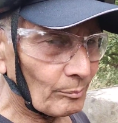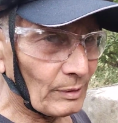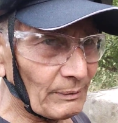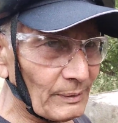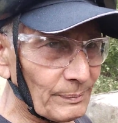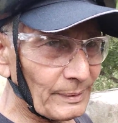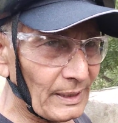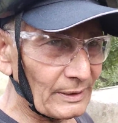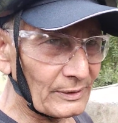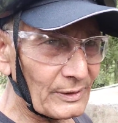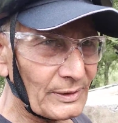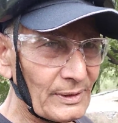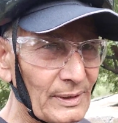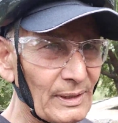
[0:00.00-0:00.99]
Beloved
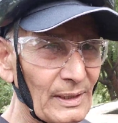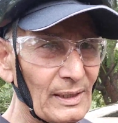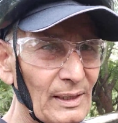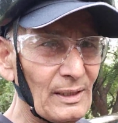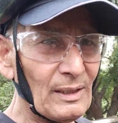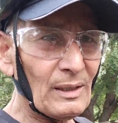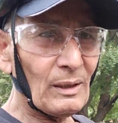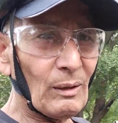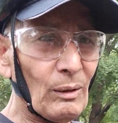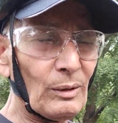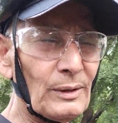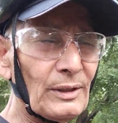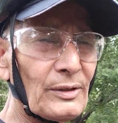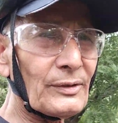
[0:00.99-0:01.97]
friends,
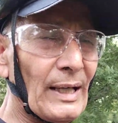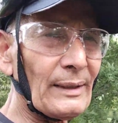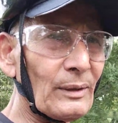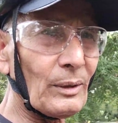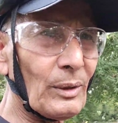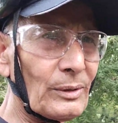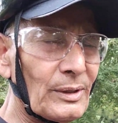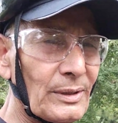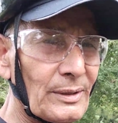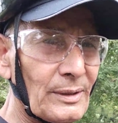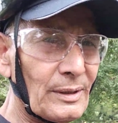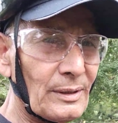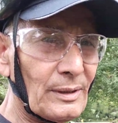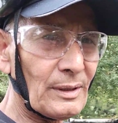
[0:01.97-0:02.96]
all the
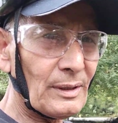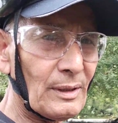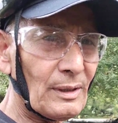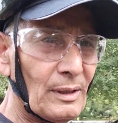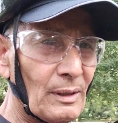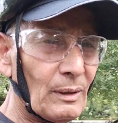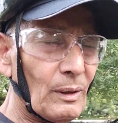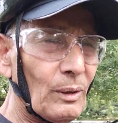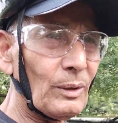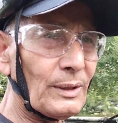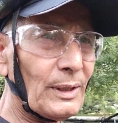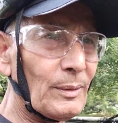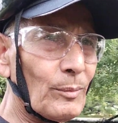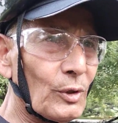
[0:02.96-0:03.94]
psychologists,
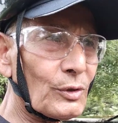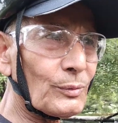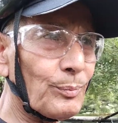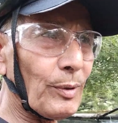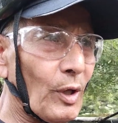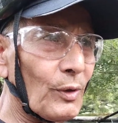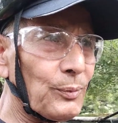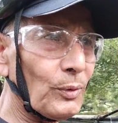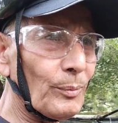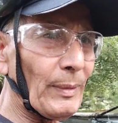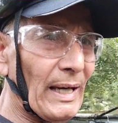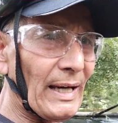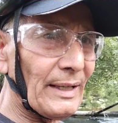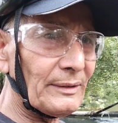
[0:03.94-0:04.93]
all the most powerful
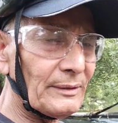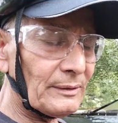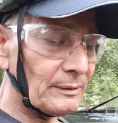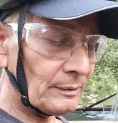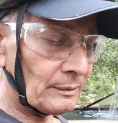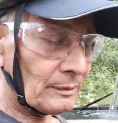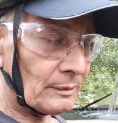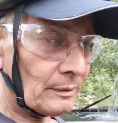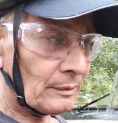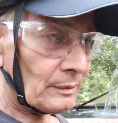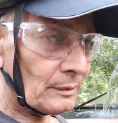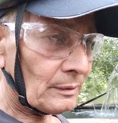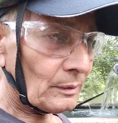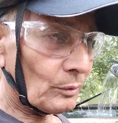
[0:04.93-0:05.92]
men
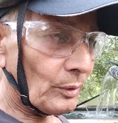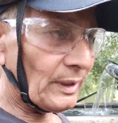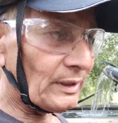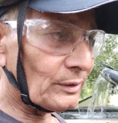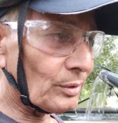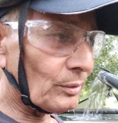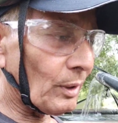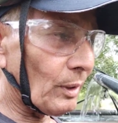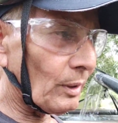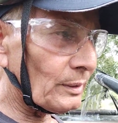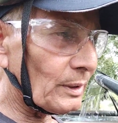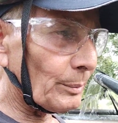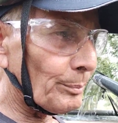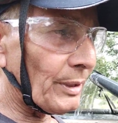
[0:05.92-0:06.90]
going through
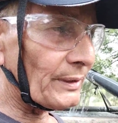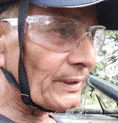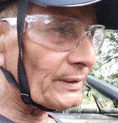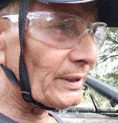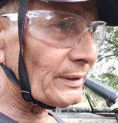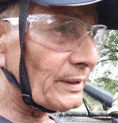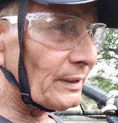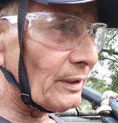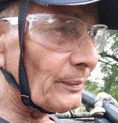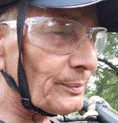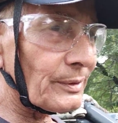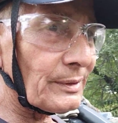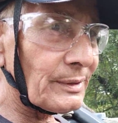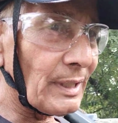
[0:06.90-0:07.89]
all the vicissitudes
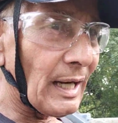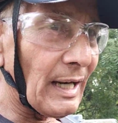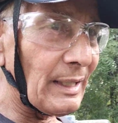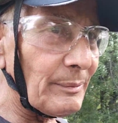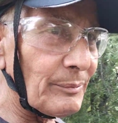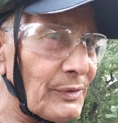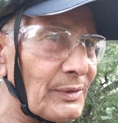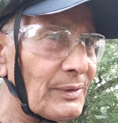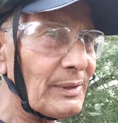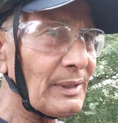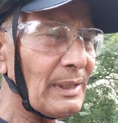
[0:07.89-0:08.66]
of times,